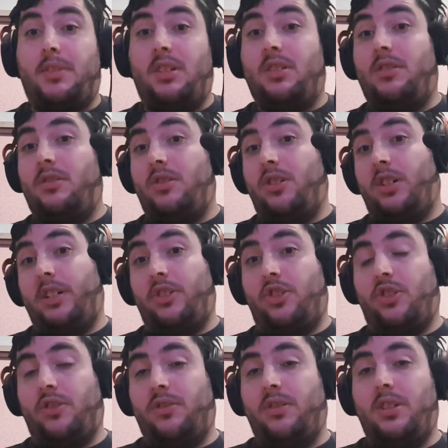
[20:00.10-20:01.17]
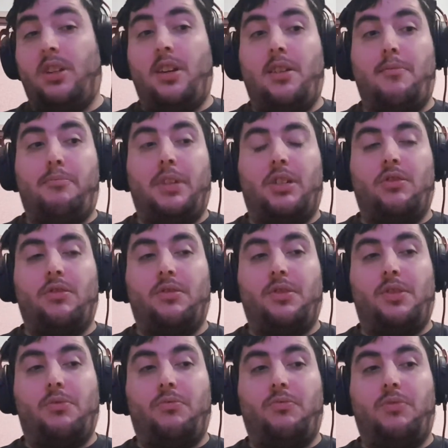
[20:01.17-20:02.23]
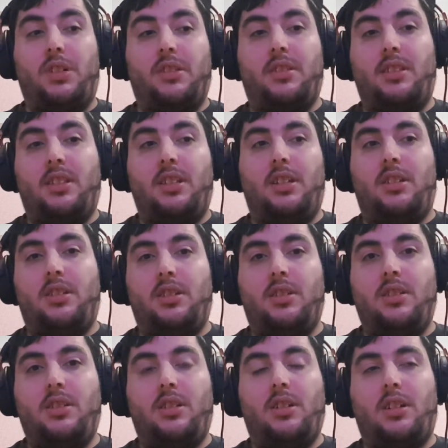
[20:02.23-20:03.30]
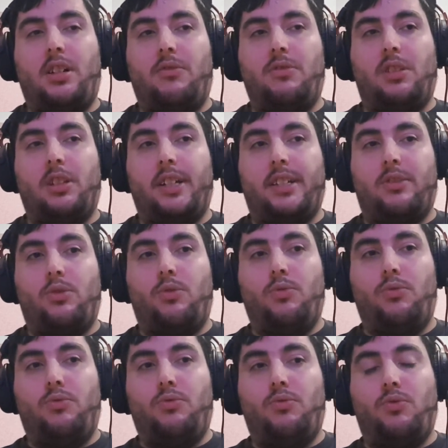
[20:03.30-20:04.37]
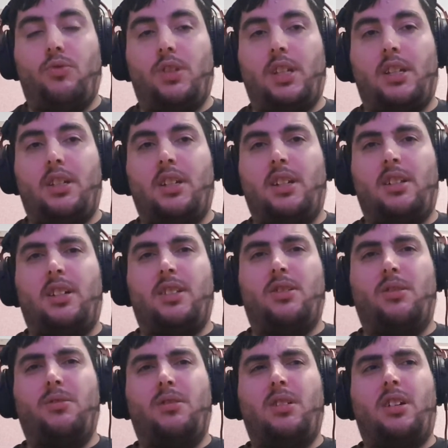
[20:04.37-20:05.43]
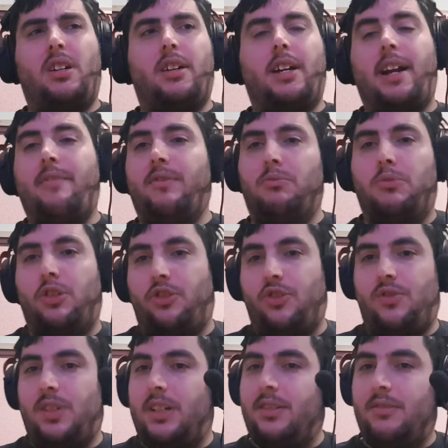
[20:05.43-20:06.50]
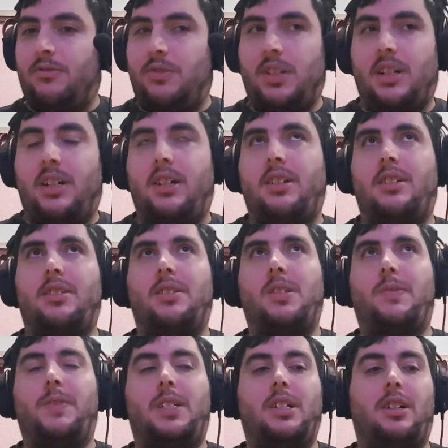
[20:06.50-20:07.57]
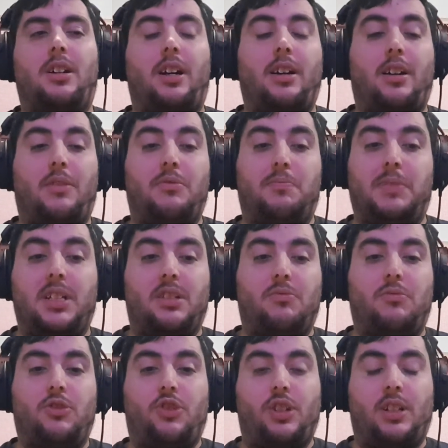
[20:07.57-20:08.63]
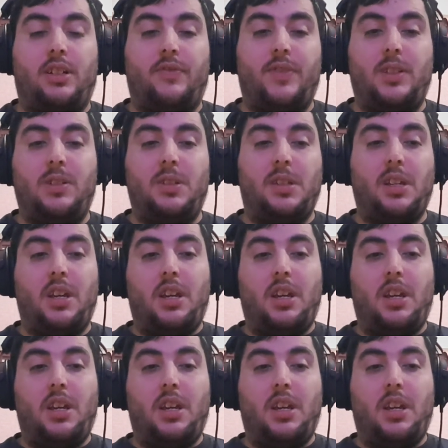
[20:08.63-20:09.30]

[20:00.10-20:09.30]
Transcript: the entire show. Because one thing I would like to say, and I haven't watched Adel Aka's video, I'm gonna watch it after this.